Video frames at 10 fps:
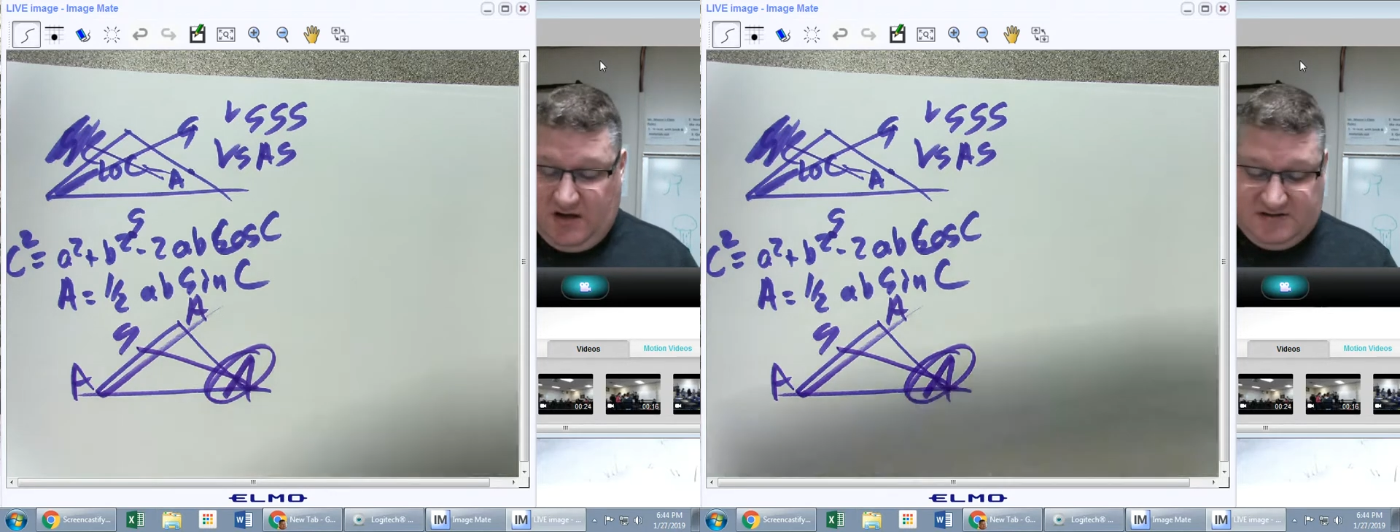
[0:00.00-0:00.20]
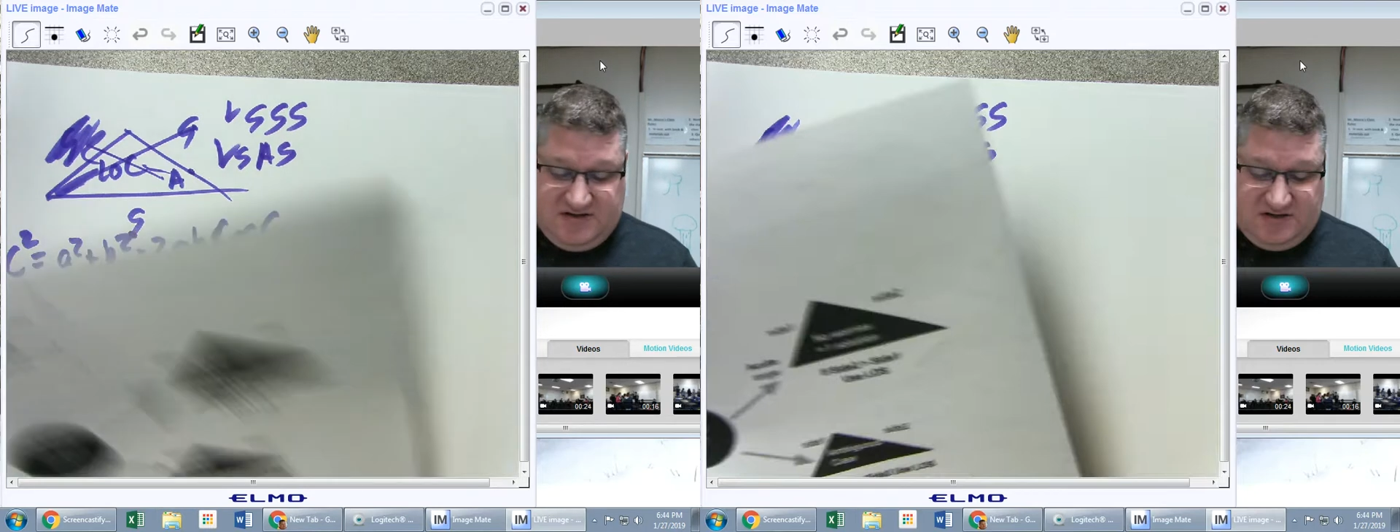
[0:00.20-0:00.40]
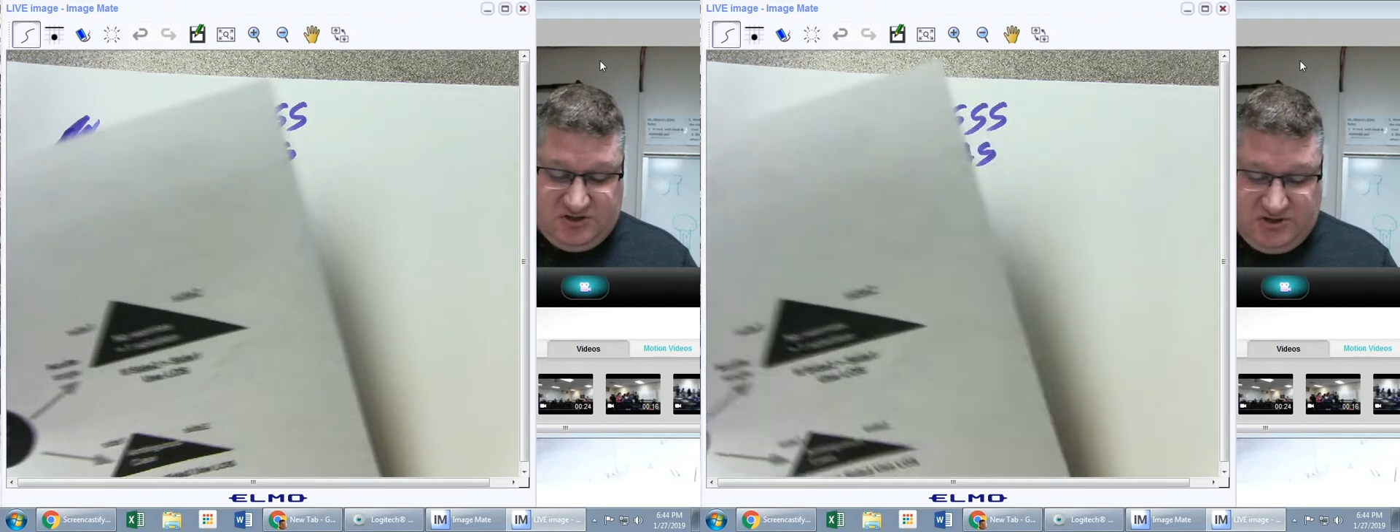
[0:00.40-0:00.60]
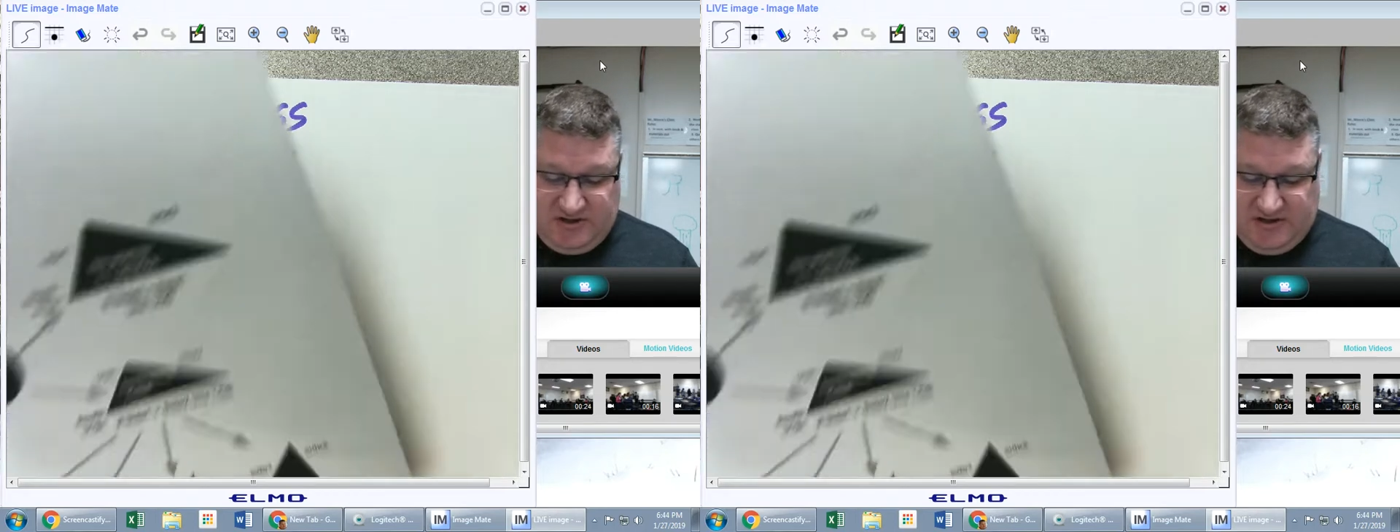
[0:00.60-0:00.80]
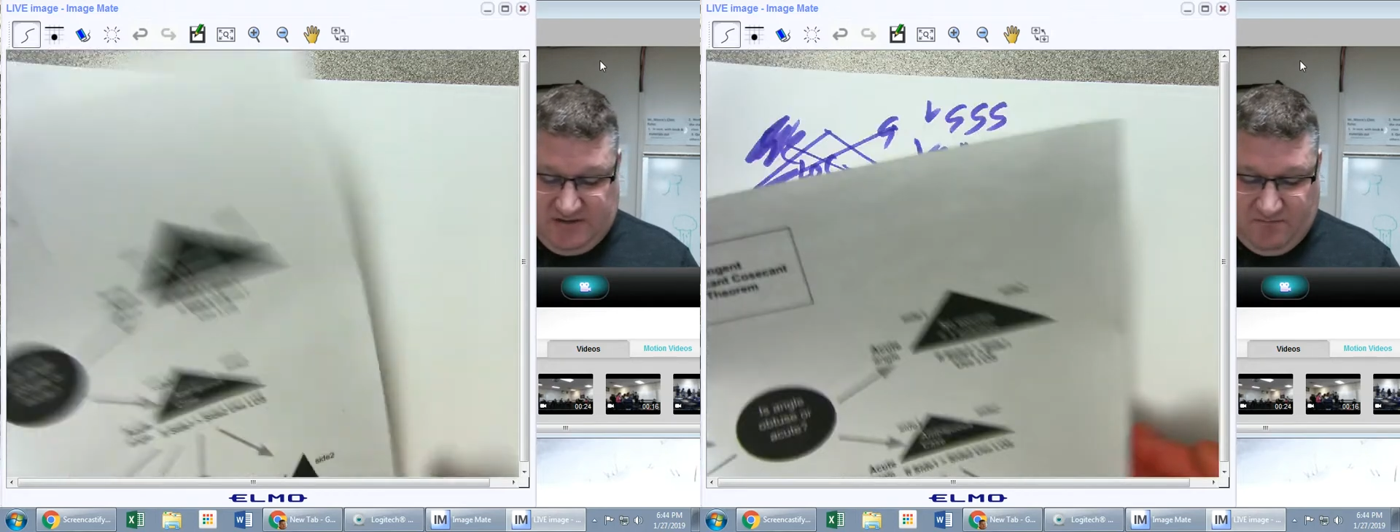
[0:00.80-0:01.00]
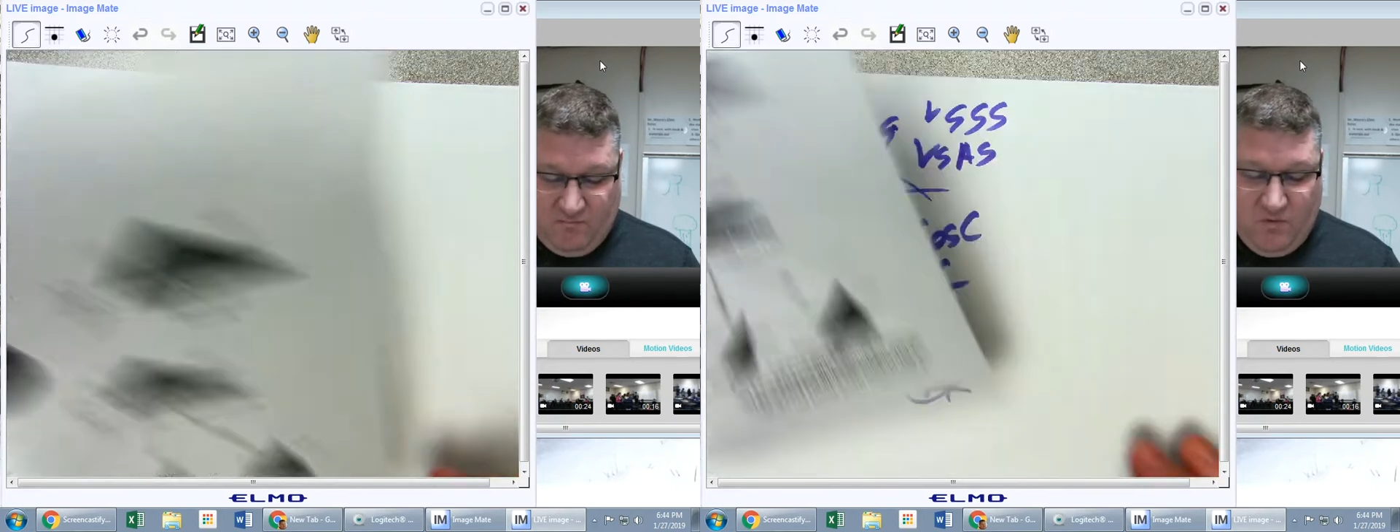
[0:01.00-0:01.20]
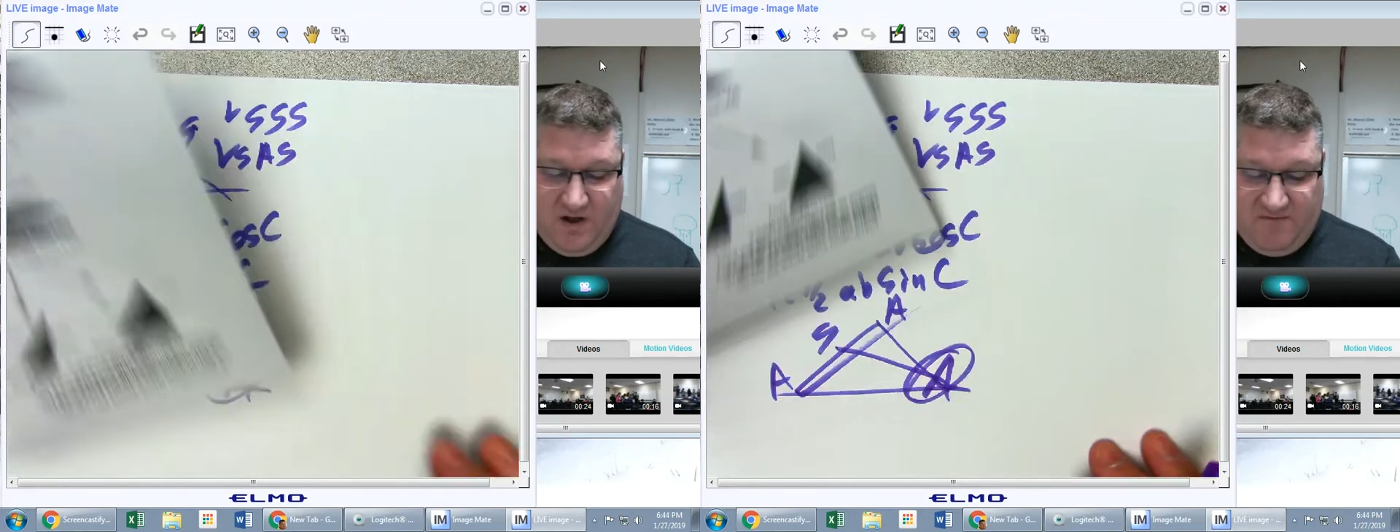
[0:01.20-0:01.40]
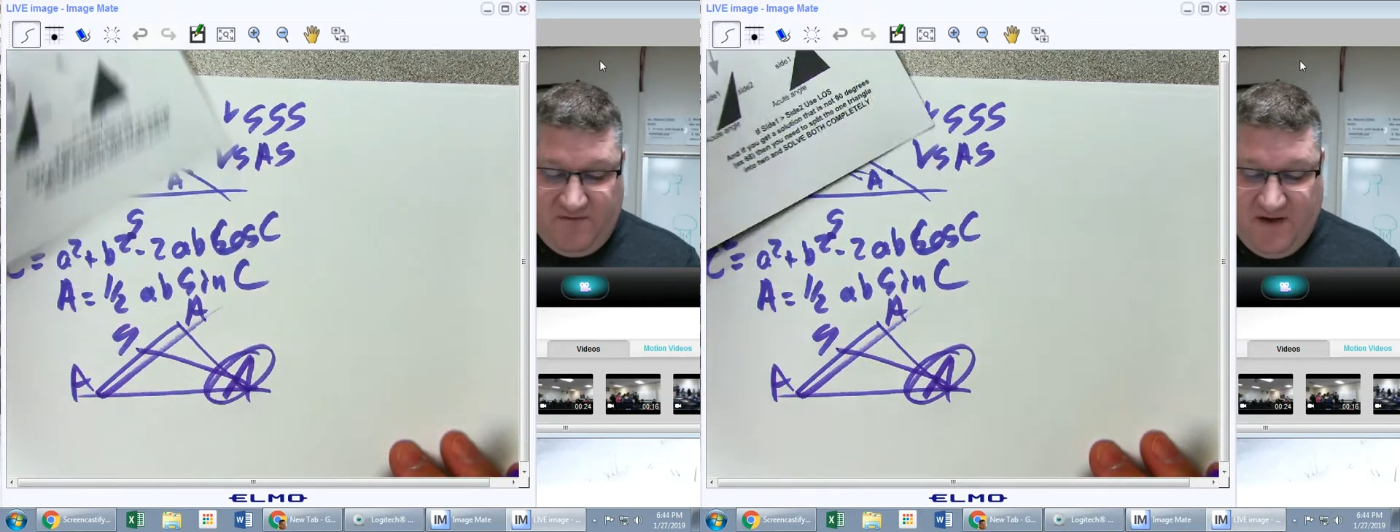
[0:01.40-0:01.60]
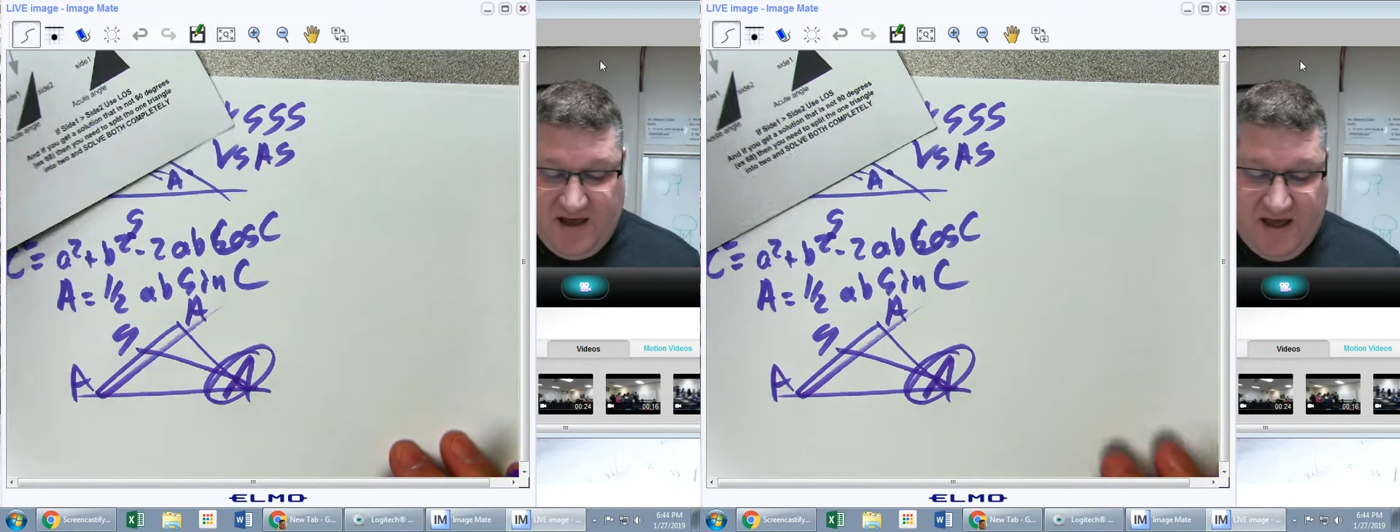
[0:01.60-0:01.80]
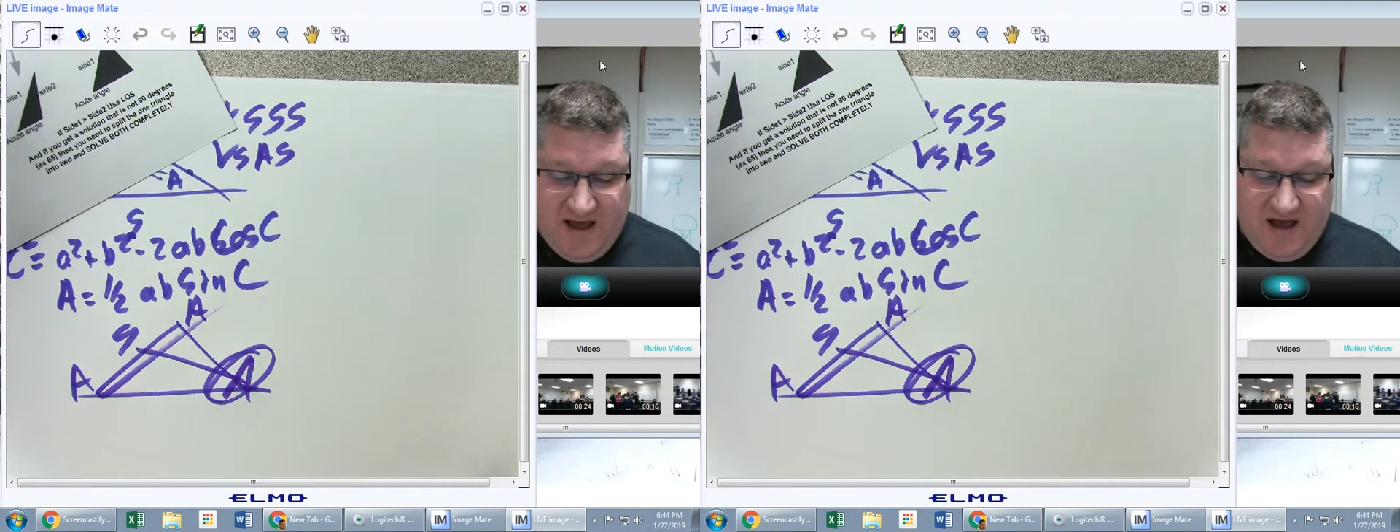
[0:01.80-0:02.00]
Additionally, what if
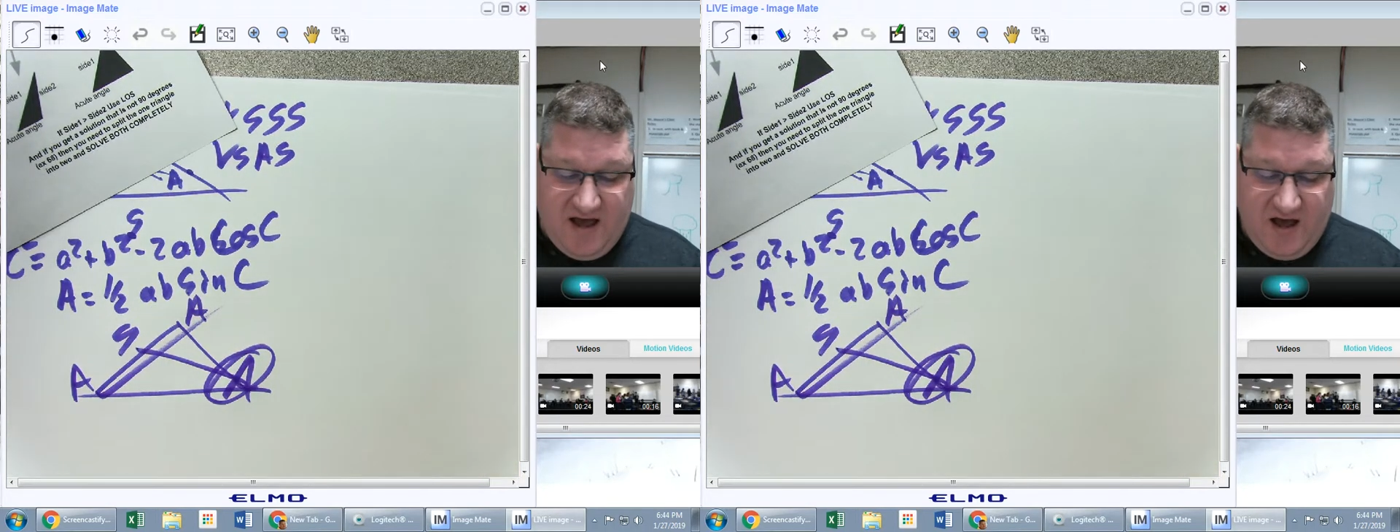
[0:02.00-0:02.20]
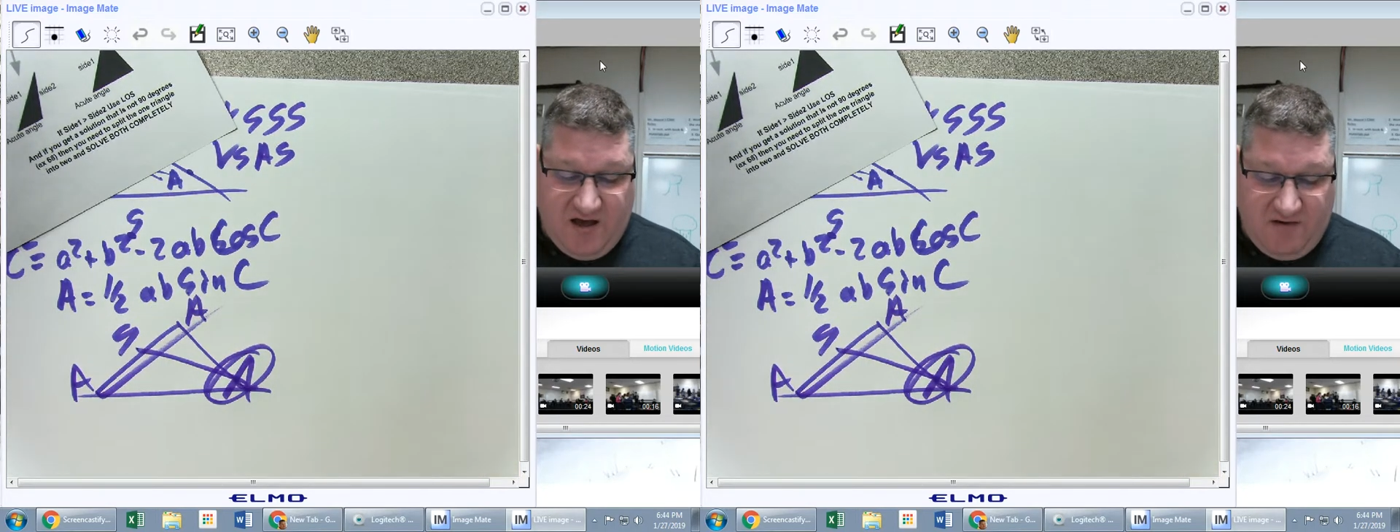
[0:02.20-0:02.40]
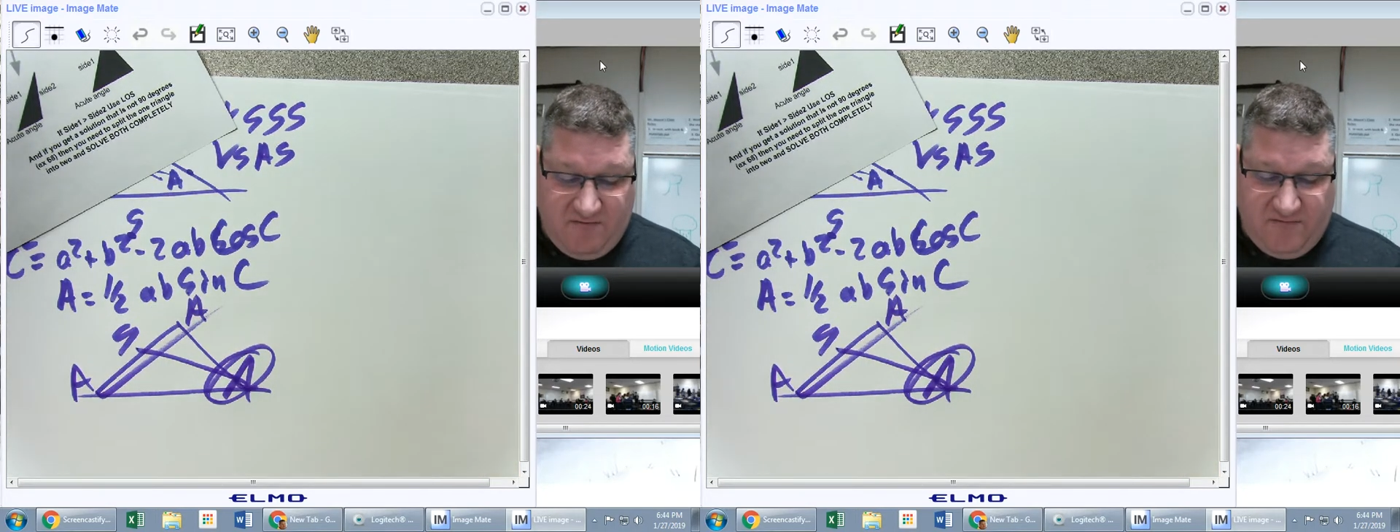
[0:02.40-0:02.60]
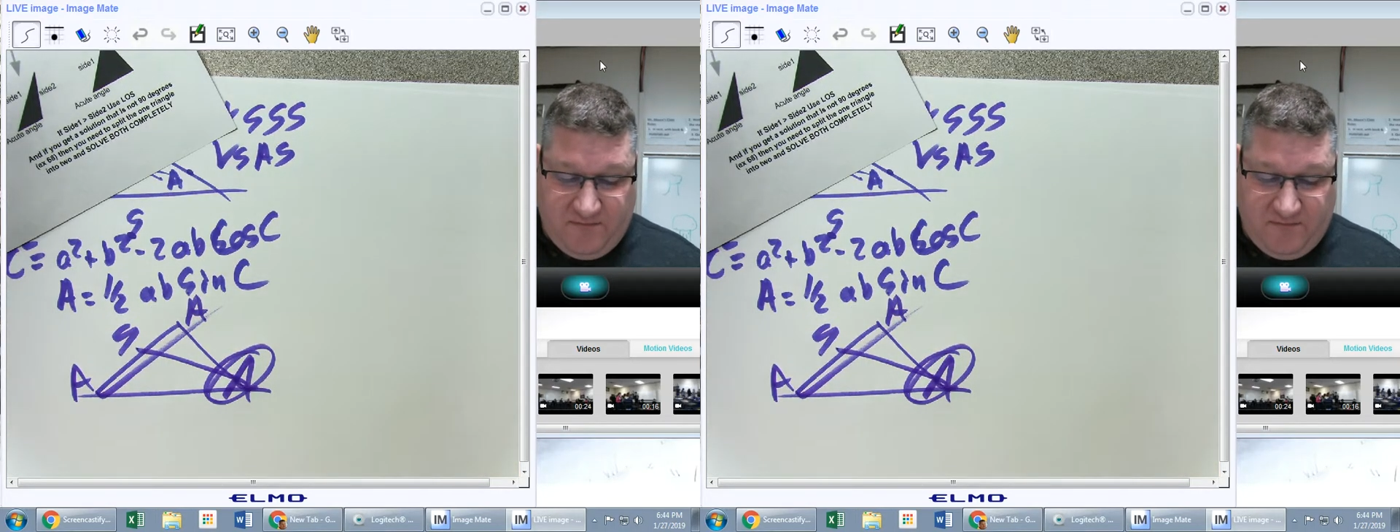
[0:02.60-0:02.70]
I have